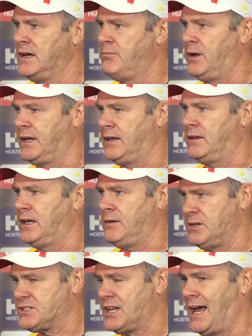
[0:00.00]
but he
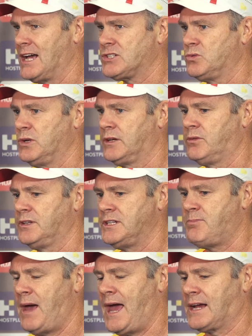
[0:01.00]
missed last week with
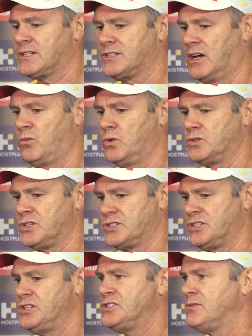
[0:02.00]
his back, so we'll
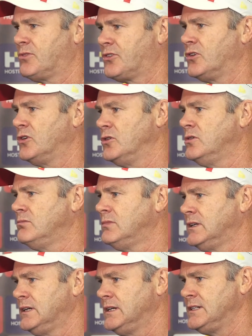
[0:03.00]
just ease him through
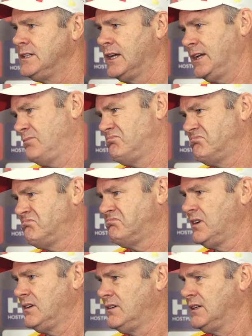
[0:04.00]
to get him
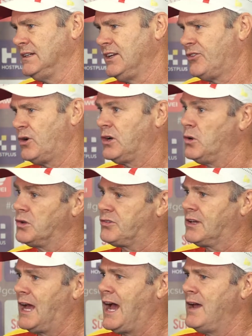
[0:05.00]
three quarters
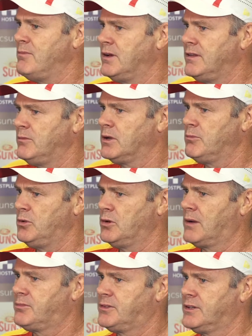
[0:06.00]
of a game, and then we can
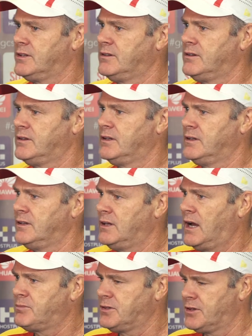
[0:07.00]
build up to
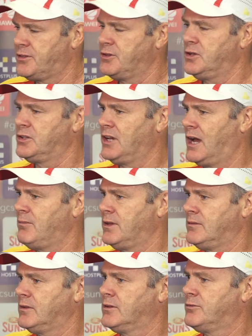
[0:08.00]
the third game, and
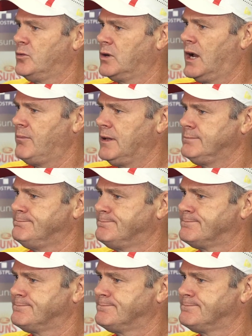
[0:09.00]
then him get a full game then.